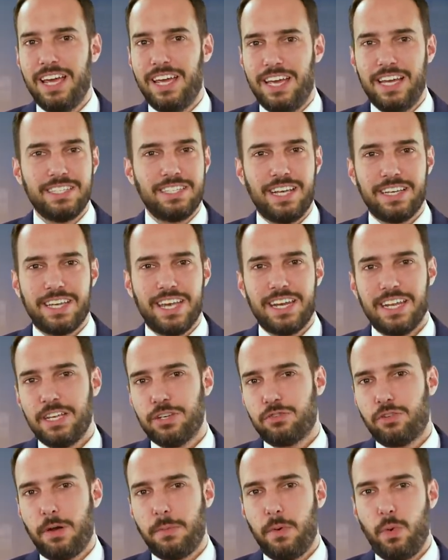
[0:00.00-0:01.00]
is like getting in
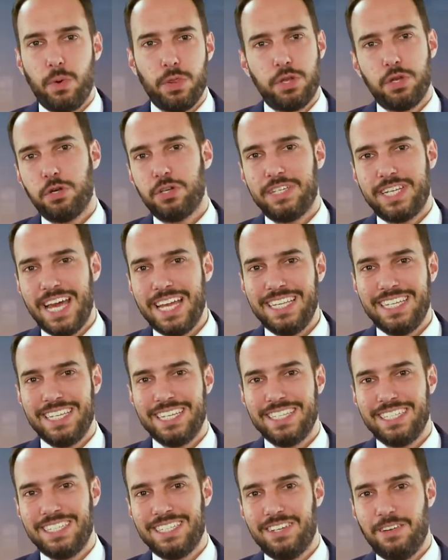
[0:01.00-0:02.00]
trouble with your
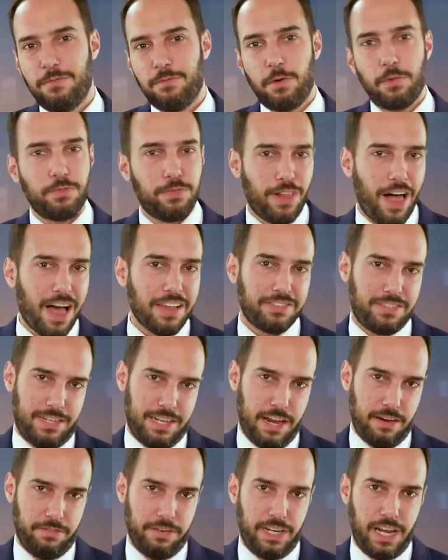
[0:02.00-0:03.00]
dentist for
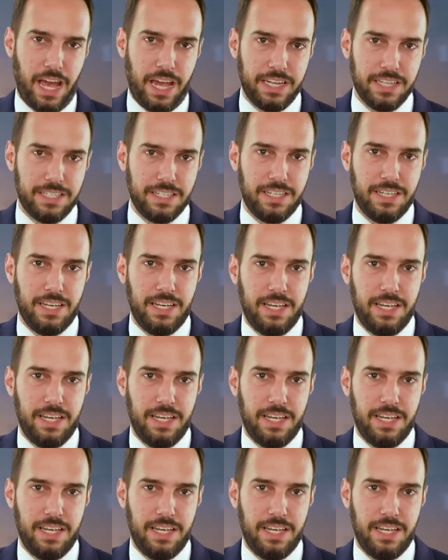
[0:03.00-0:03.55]
flossing every night.